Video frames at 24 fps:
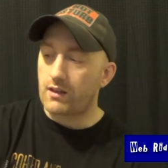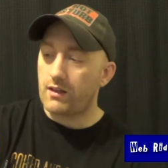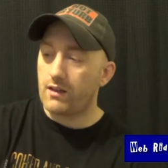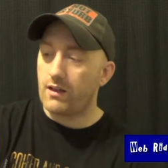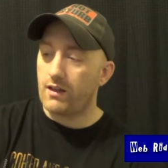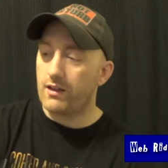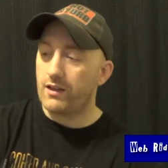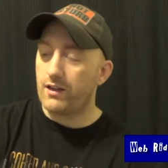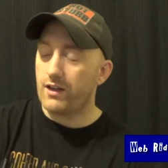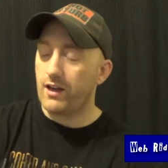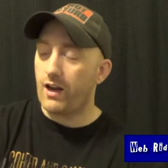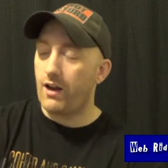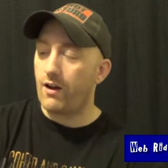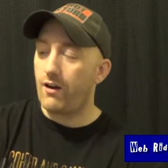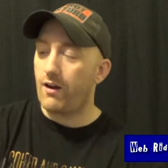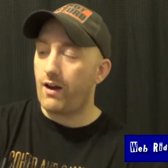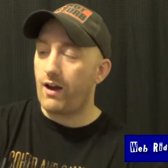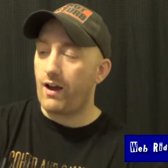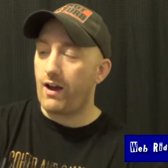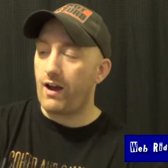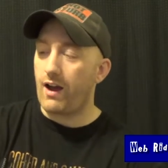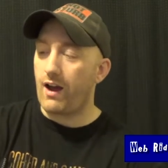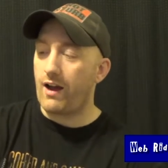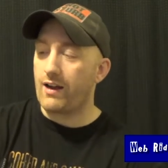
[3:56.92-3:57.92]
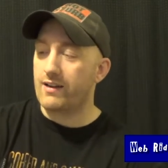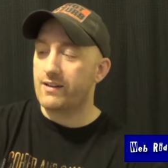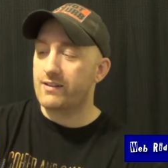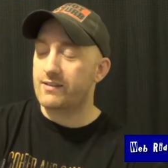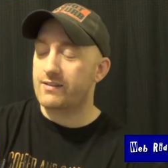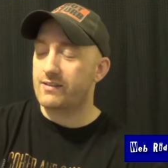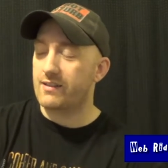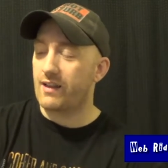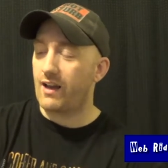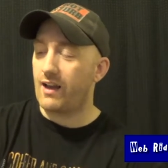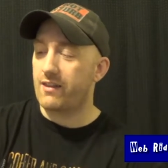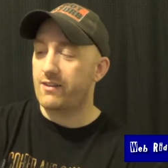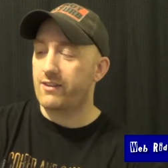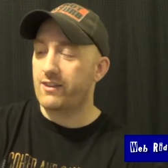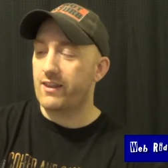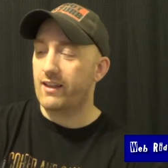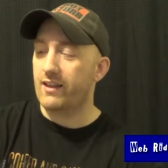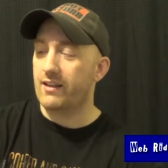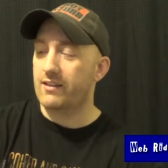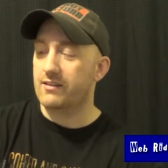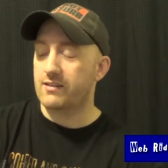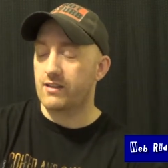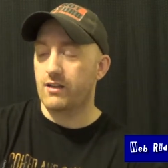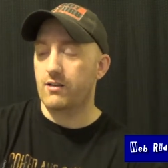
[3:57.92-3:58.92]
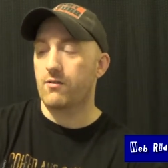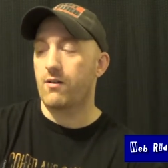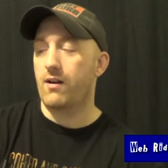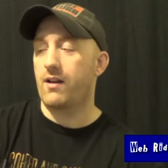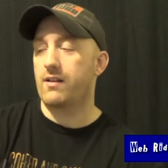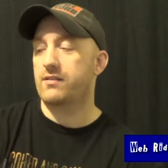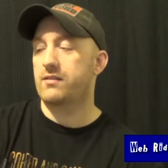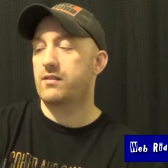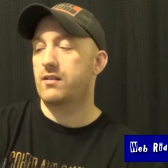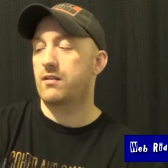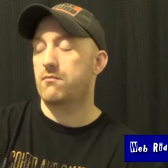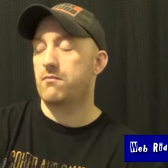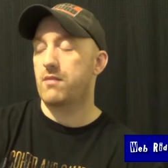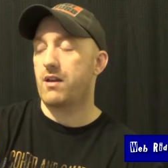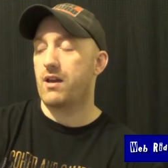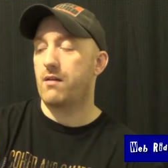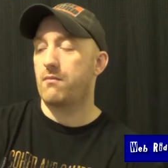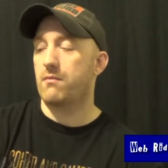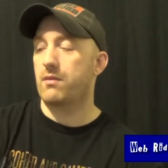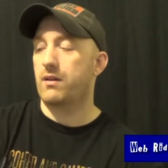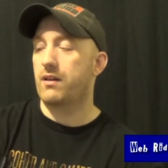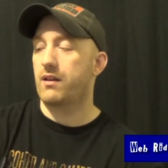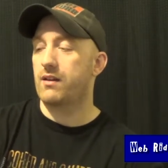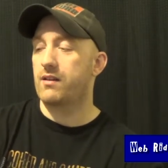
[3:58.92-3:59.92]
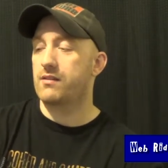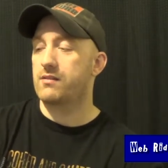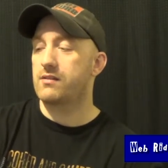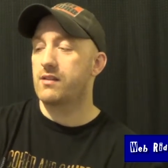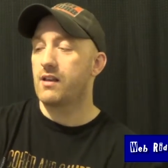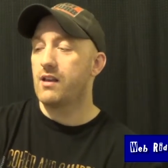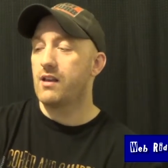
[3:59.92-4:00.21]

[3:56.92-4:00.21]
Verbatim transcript: you know i, I just i think it's interesting man because